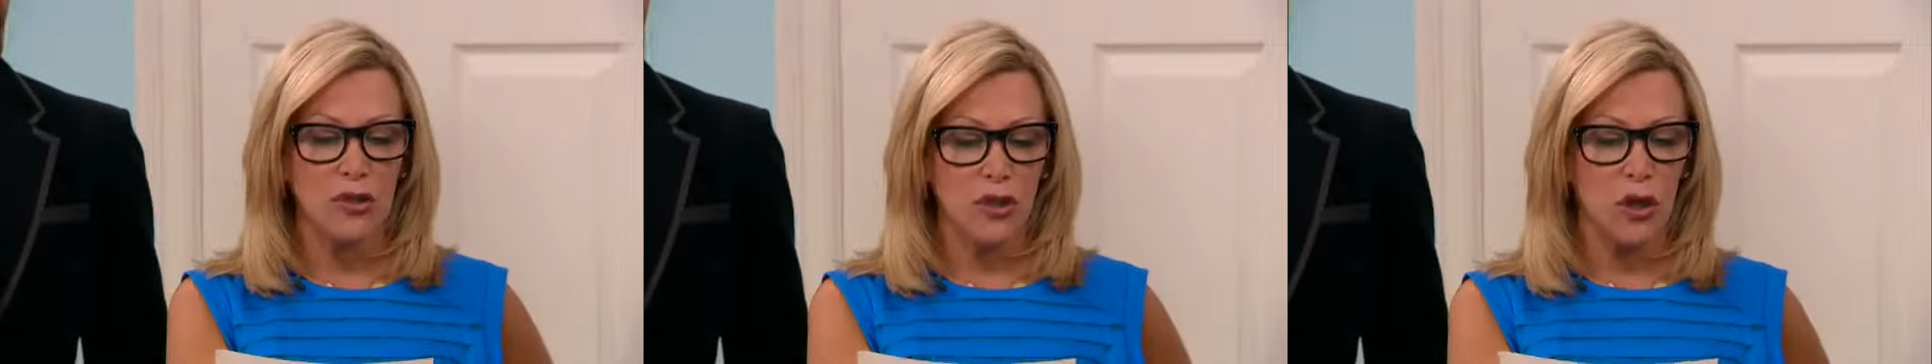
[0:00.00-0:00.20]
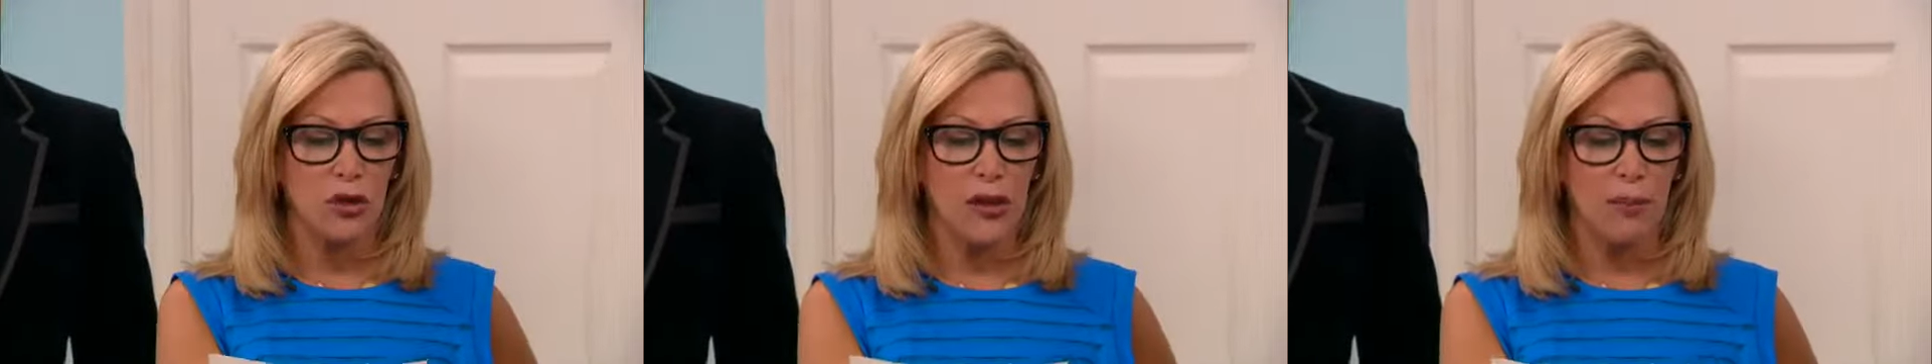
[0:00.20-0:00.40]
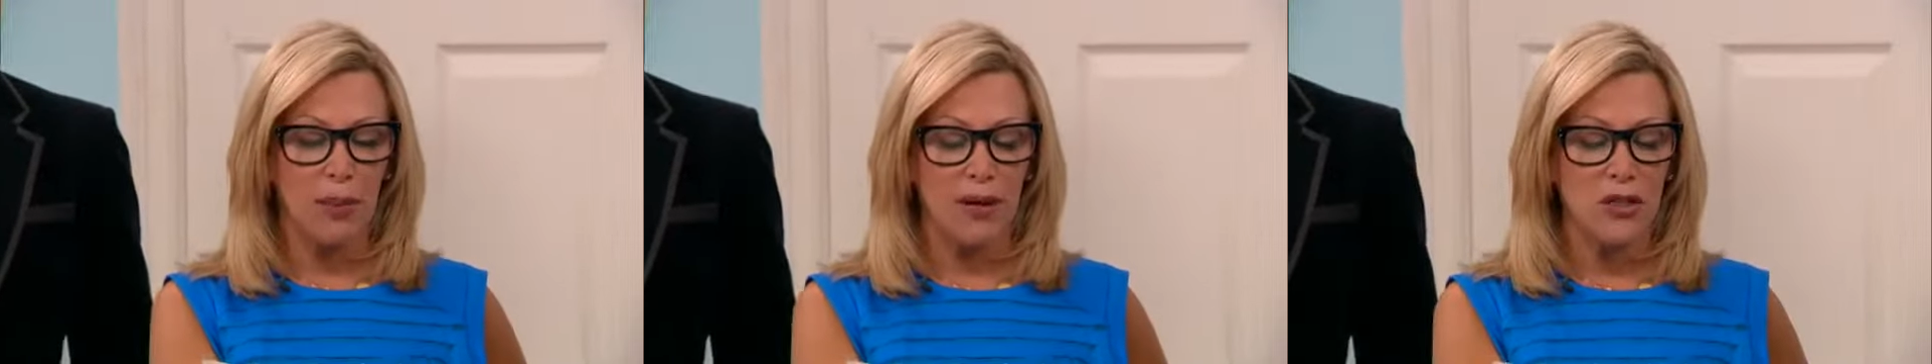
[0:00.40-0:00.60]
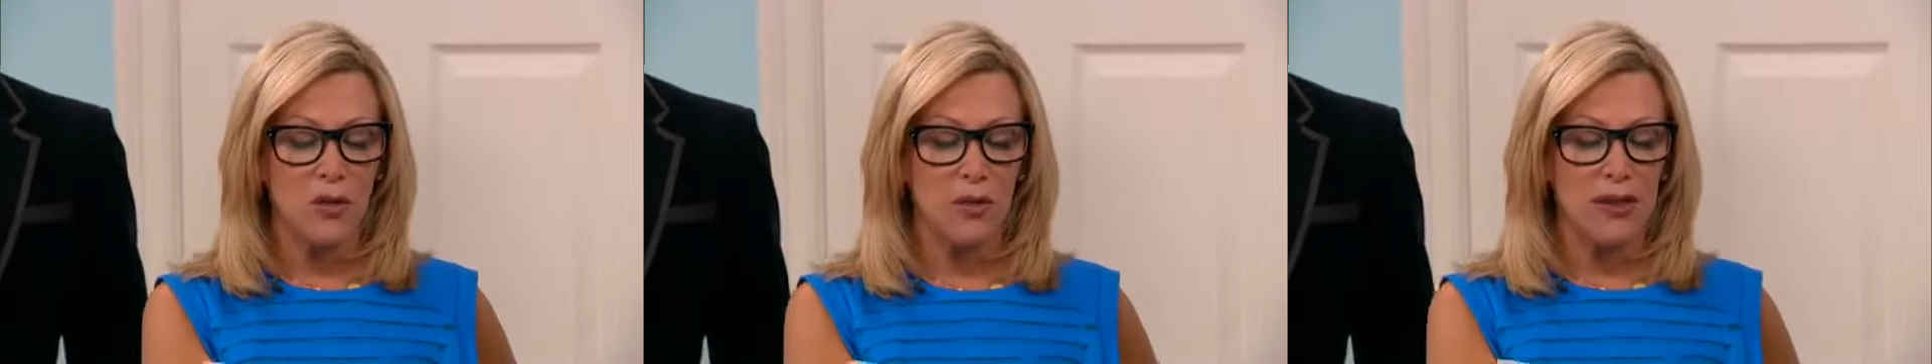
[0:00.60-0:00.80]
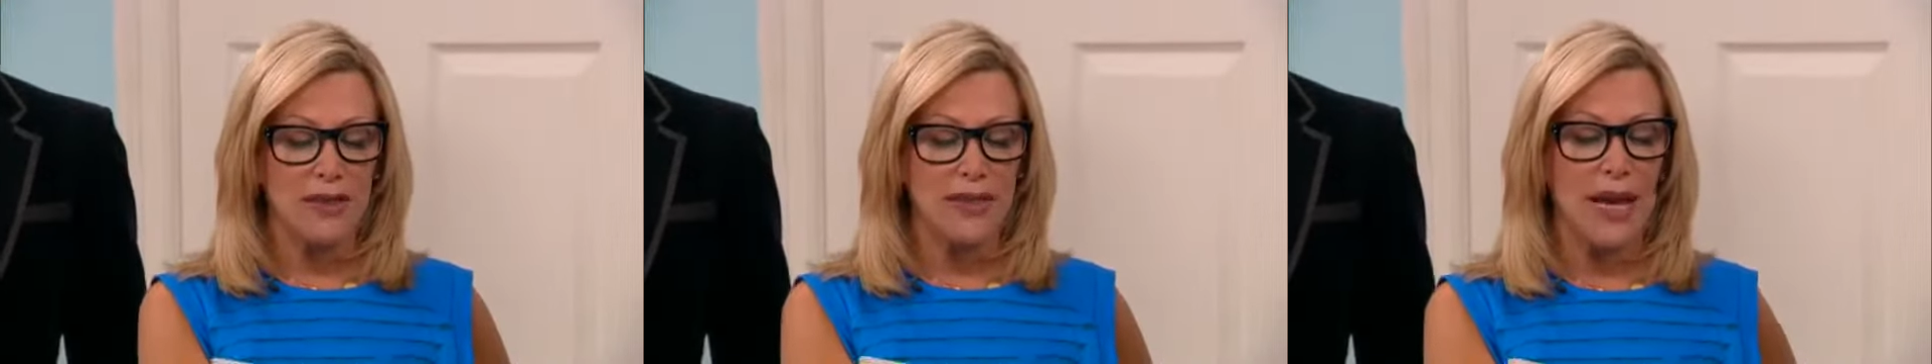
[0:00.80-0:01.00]
Charlotte
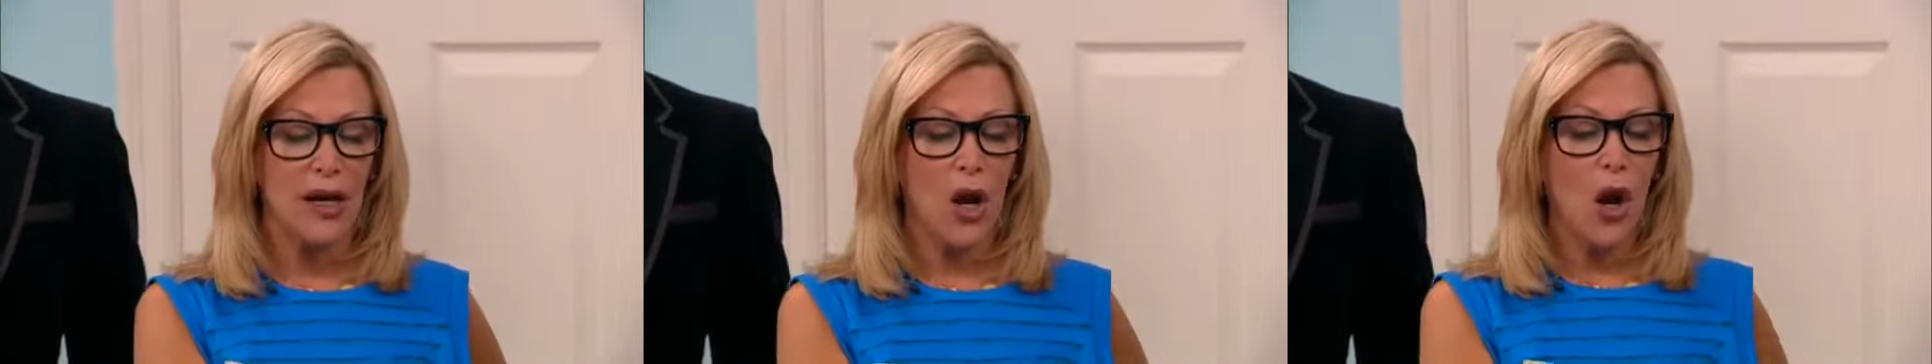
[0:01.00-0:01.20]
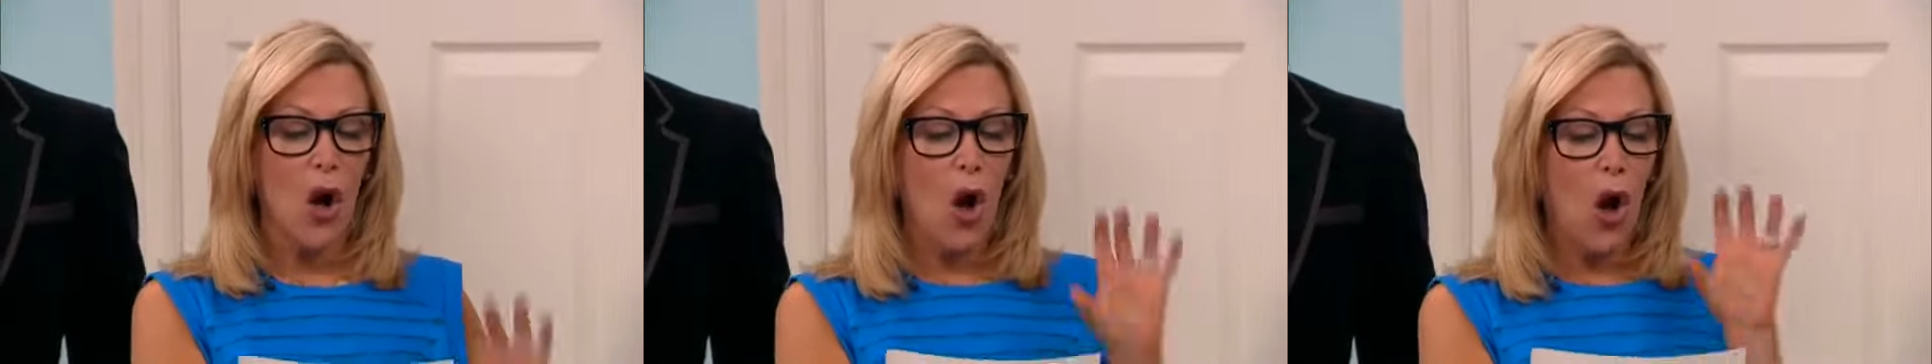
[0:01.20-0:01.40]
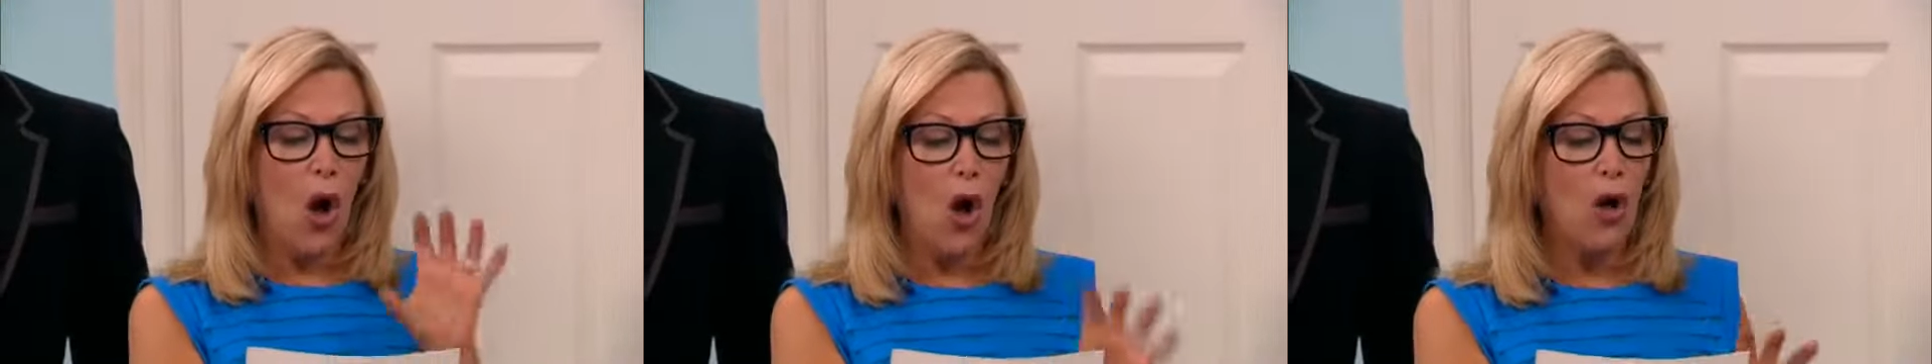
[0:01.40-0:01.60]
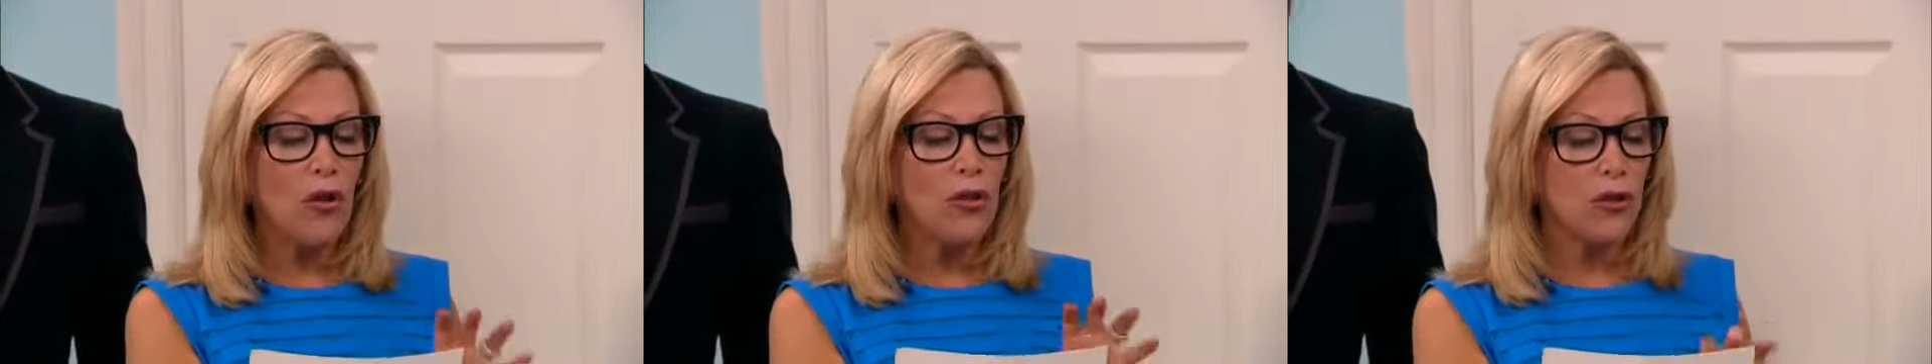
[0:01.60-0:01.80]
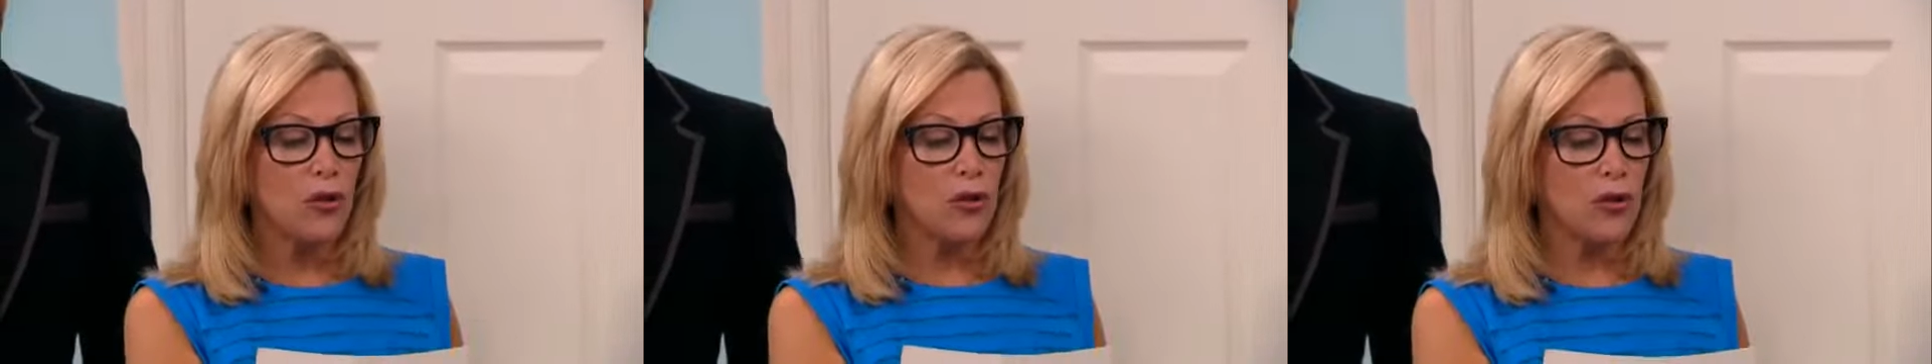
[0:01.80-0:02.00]
Benjamin said, All
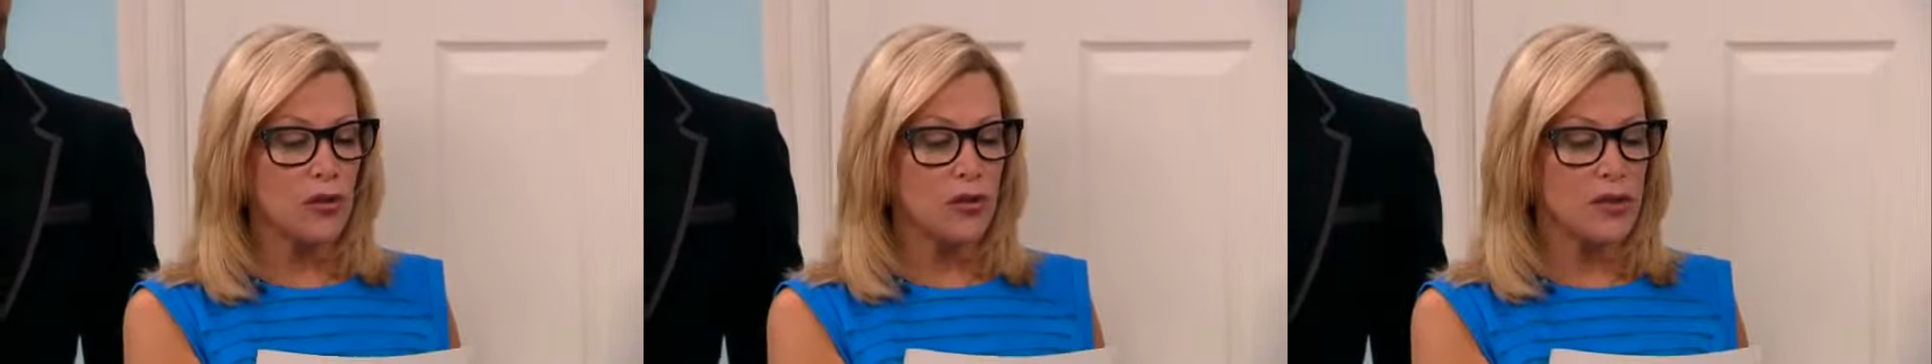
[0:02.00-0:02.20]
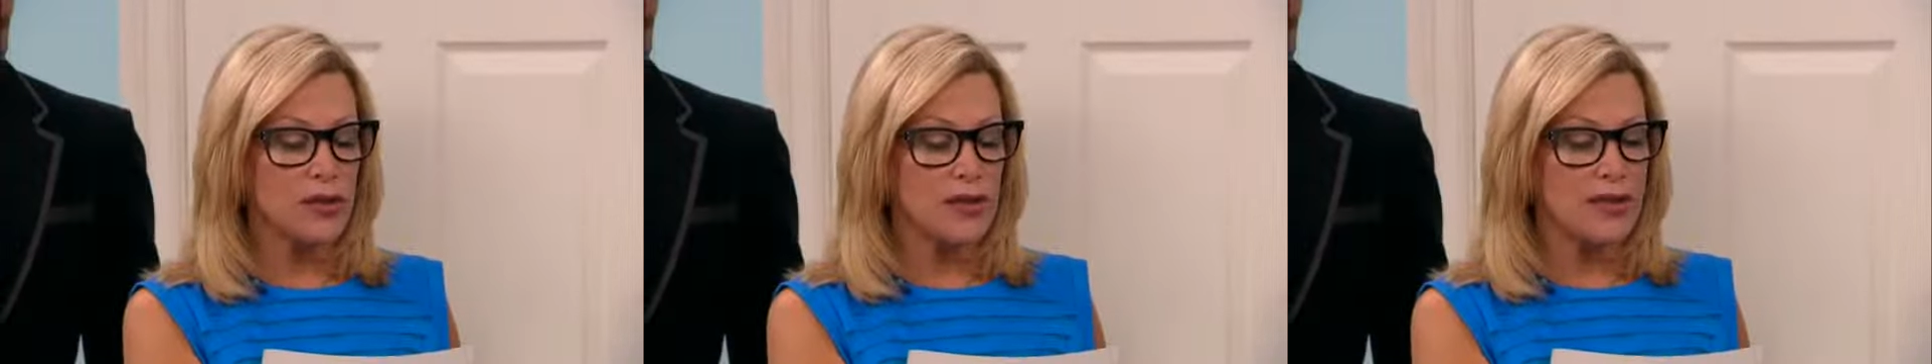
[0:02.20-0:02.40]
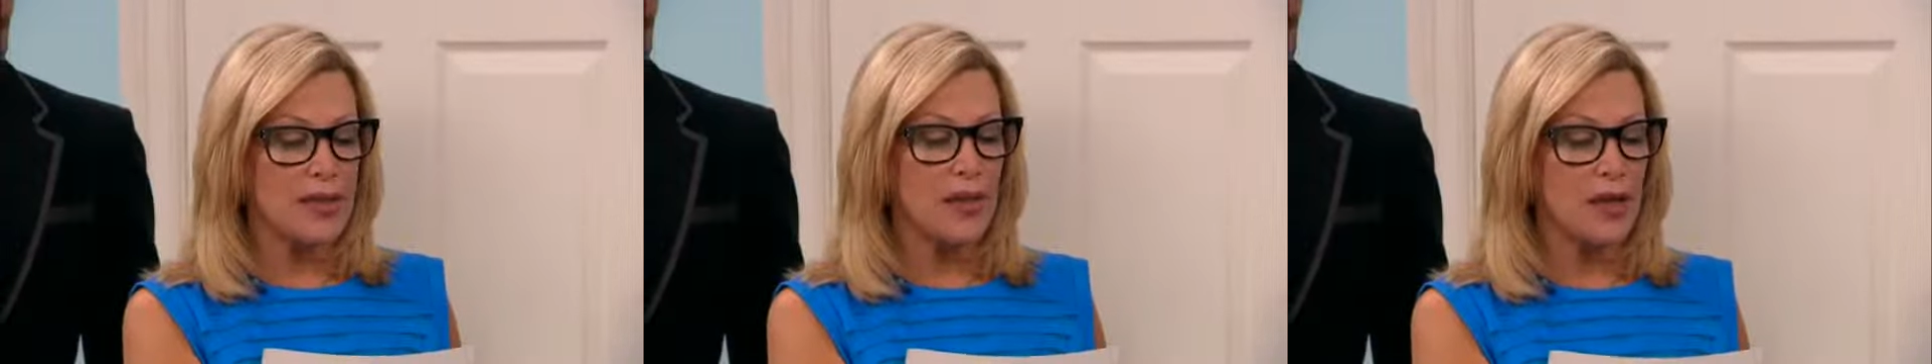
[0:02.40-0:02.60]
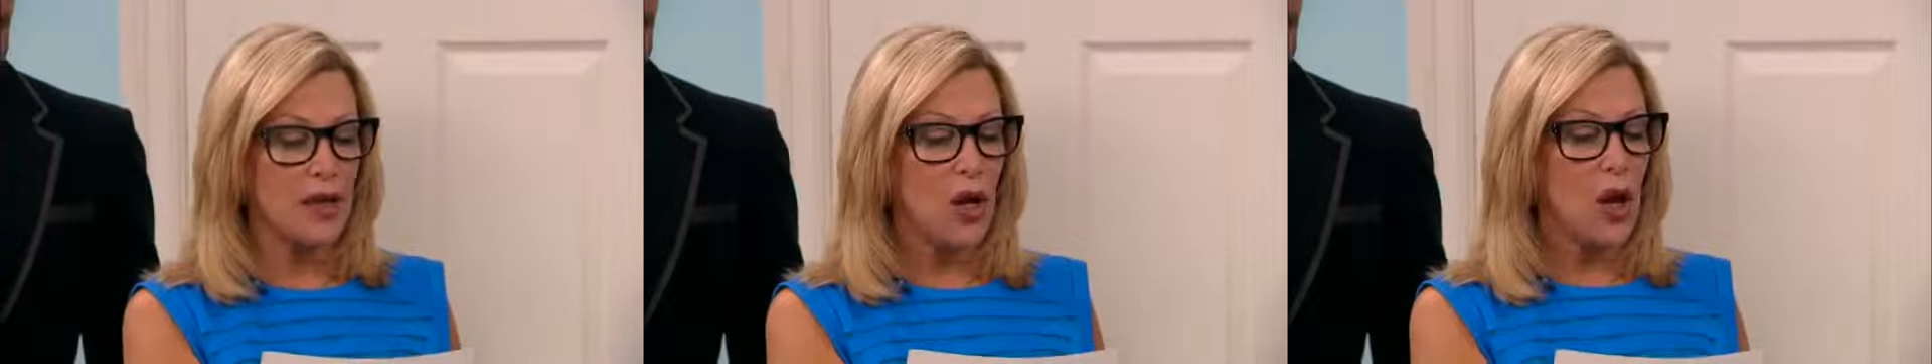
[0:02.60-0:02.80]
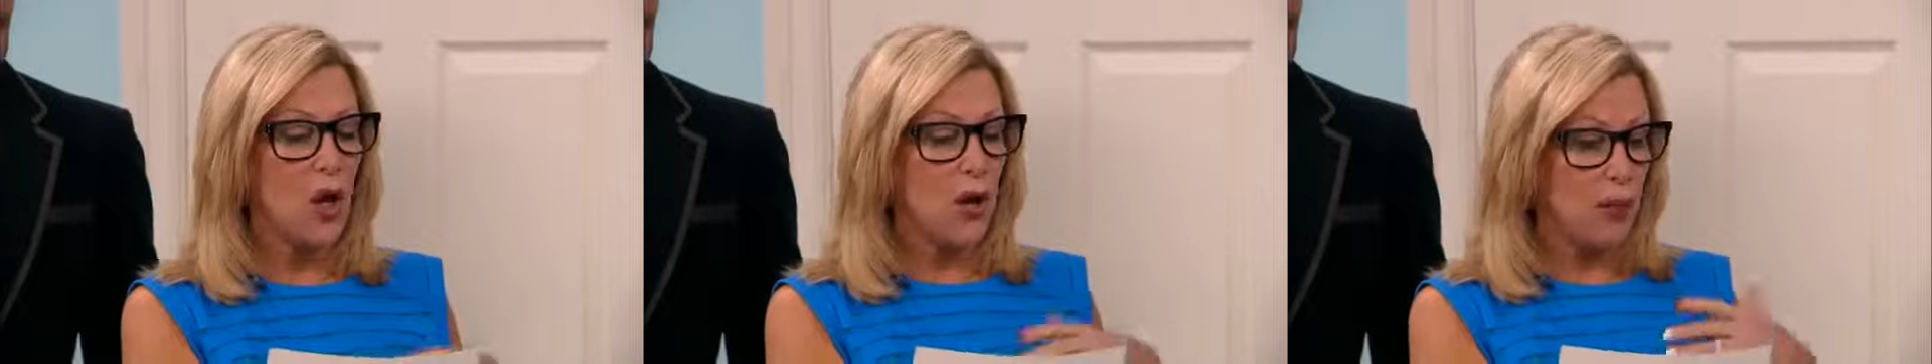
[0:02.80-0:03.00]
the girls did